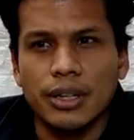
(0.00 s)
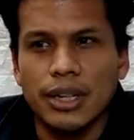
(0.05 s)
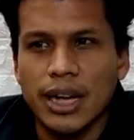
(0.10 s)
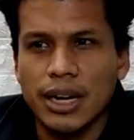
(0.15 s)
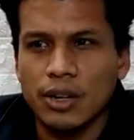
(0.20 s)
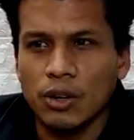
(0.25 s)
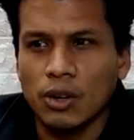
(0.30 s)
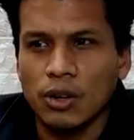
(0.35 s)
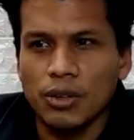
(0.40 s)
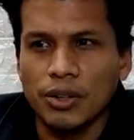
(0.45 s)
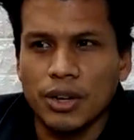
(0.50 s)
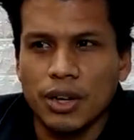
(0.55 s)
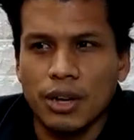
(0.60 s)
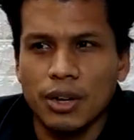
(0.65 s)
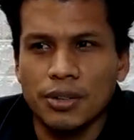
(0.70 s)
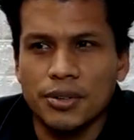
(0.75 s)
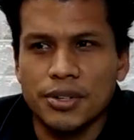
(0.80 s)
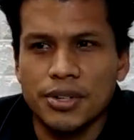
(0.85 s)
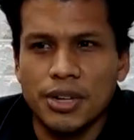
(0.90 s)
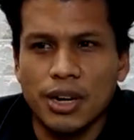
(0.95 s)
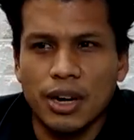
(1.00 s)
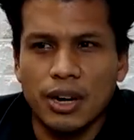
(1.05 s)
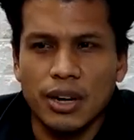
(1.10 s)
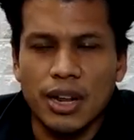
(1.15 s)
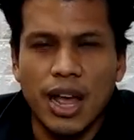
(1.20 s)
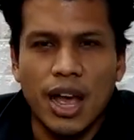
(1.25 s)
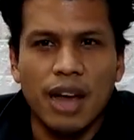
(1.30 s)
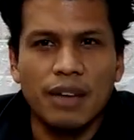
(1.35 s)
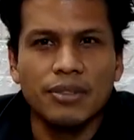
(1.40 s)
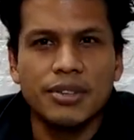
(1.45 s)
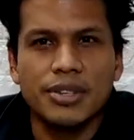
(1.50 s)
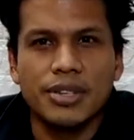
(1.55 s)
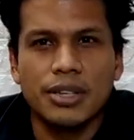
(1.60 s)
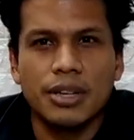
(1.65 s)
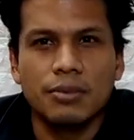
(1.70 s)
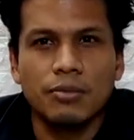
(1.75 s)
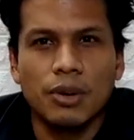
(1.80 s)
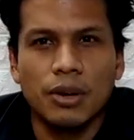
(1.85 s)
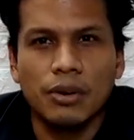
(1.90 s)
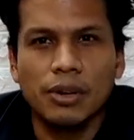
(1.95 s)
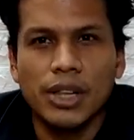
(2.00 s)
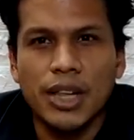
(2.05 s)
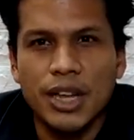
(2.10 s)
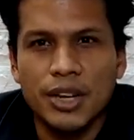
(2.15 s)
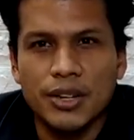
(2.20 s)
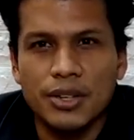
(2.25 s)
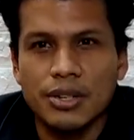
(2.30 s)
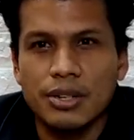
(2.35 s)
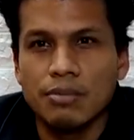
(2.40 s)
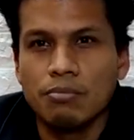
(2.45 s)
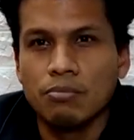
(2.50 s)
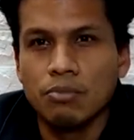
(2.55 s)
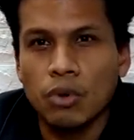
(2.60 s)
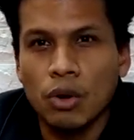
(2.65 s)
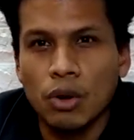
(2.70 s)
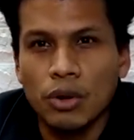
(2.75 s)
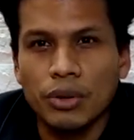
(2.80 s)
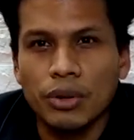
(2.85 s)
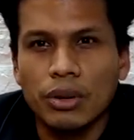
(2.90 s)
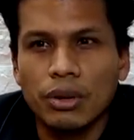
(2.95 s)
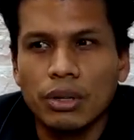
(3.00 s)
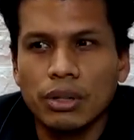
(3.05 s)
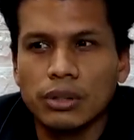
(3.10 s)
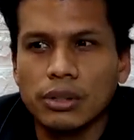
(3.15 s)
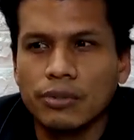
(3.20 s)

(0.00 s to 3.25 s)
Not all the countries are going to have the same regulations and protocols.